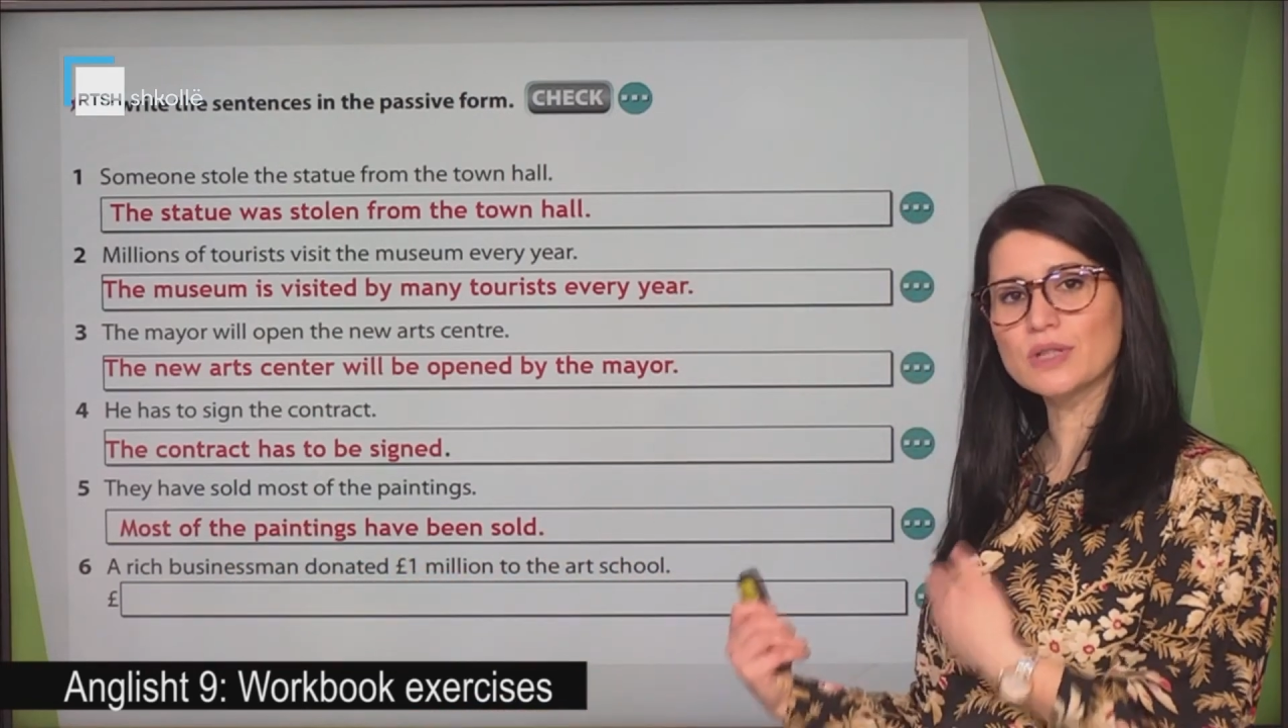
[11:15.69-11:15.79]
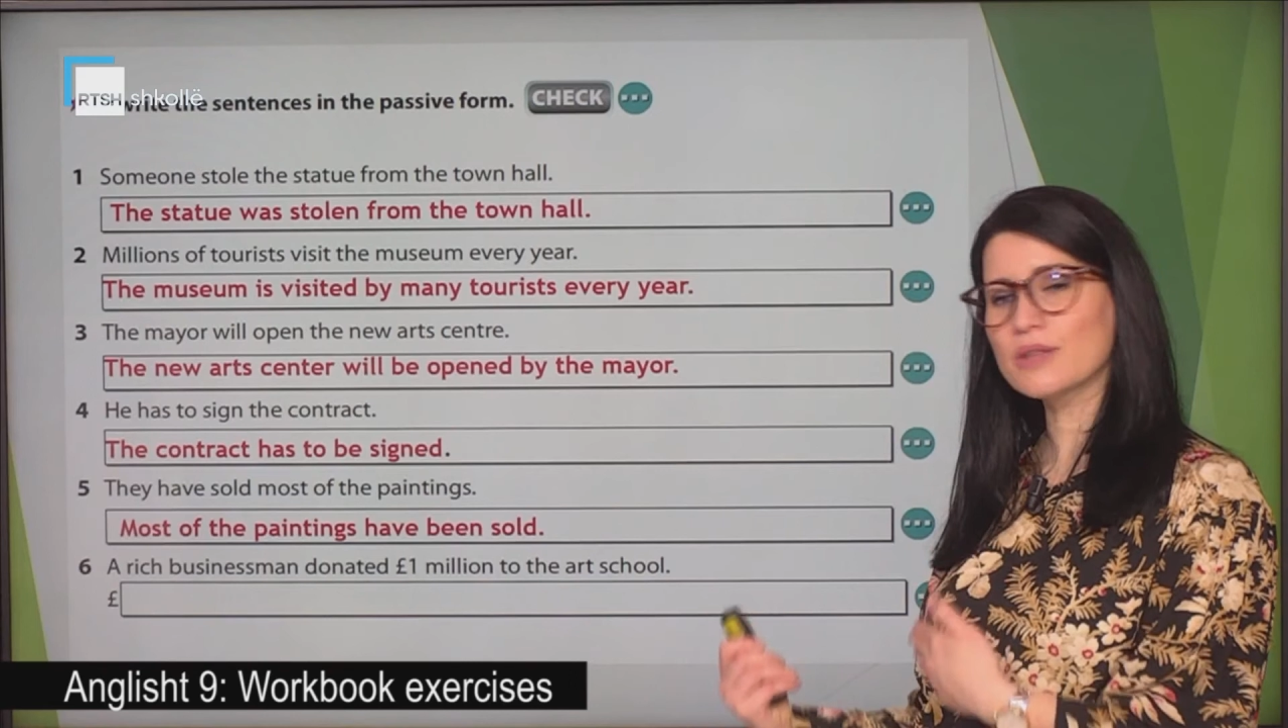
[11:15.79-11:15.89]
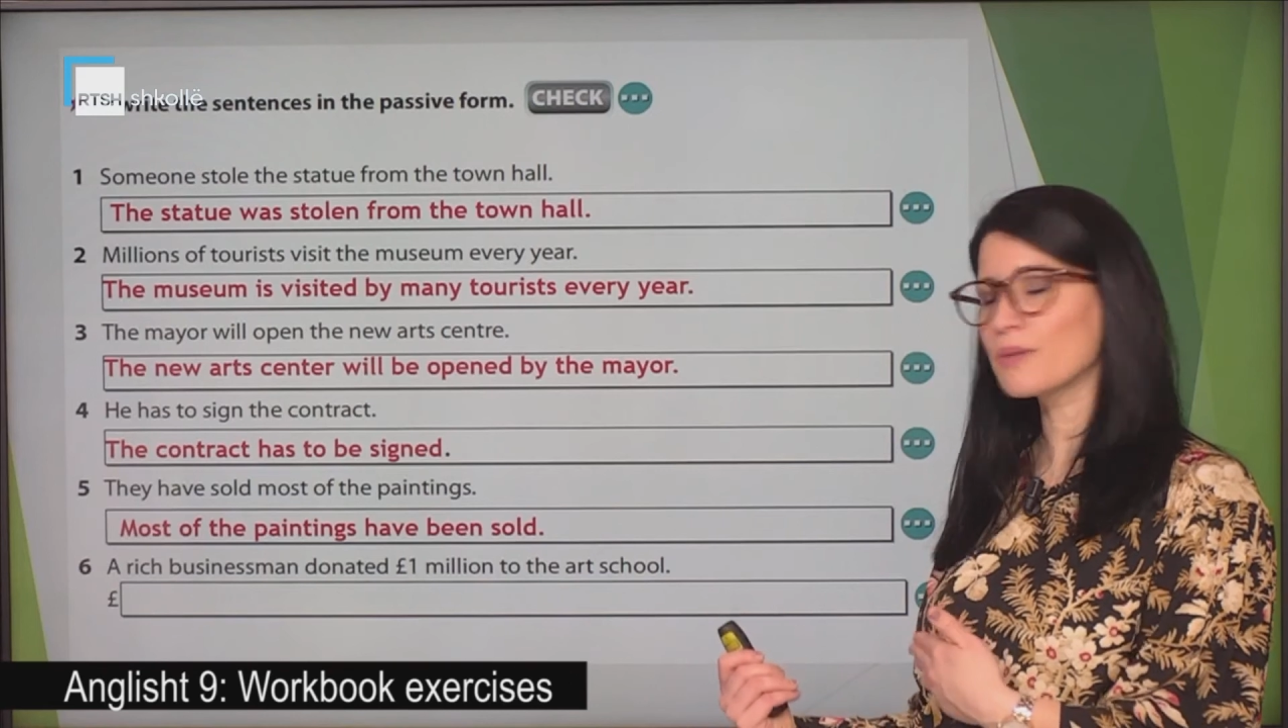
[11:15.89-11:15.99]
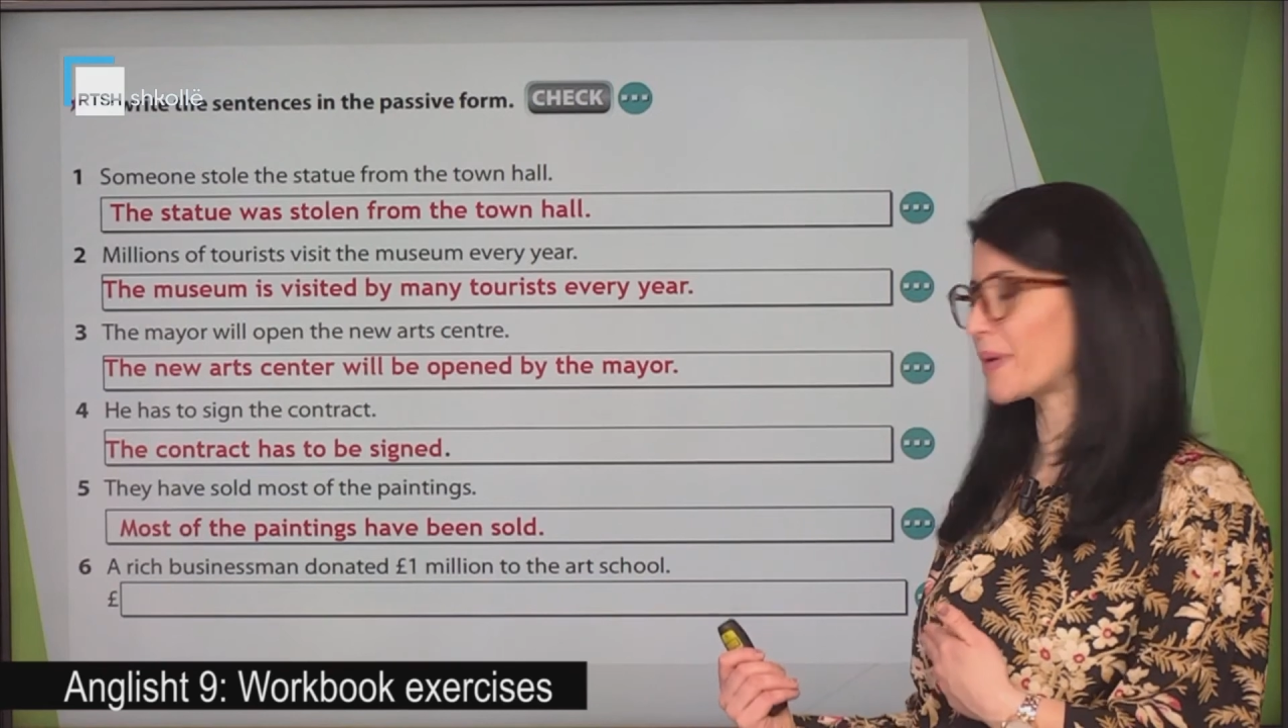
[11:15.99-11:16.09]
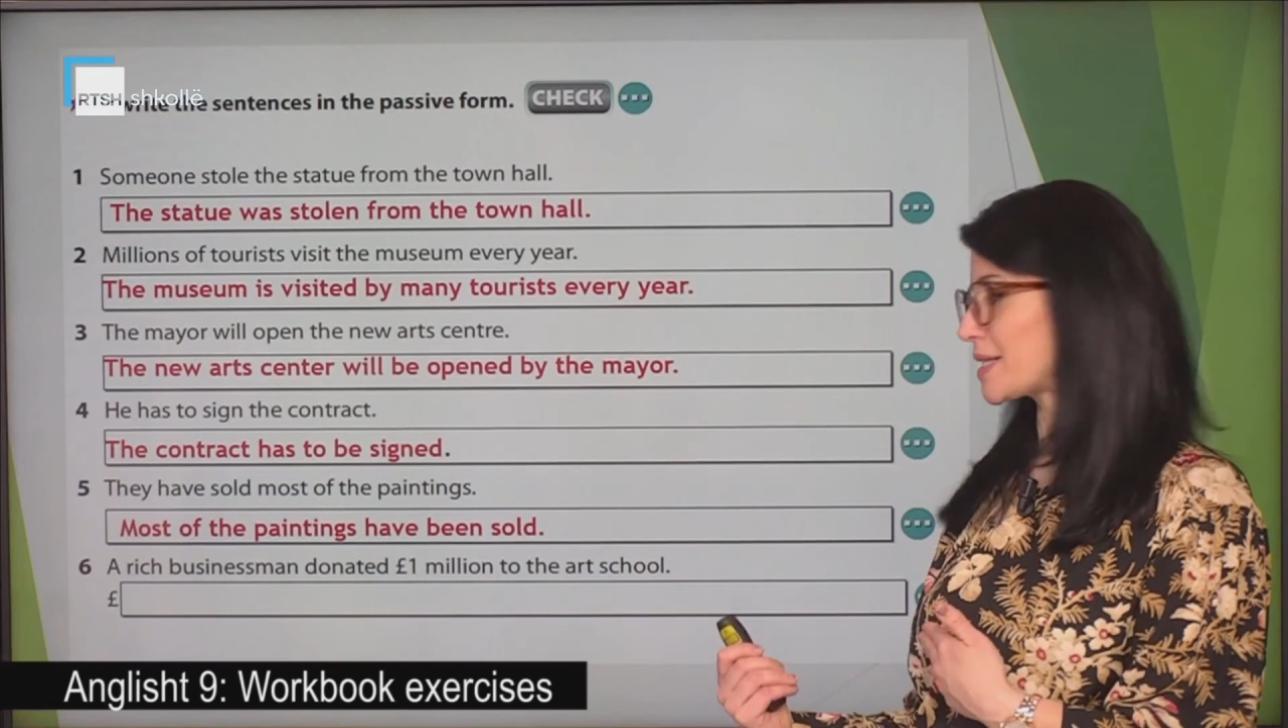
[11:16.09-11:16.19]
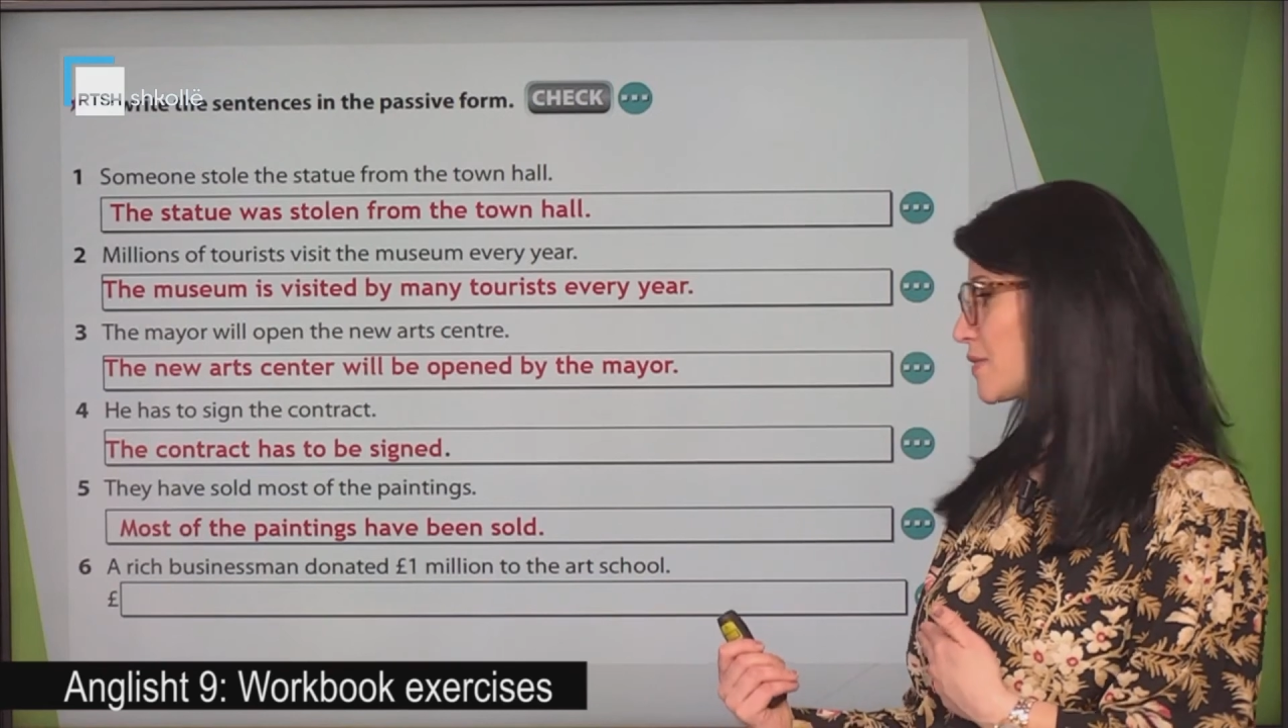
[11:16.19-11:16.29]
in the passive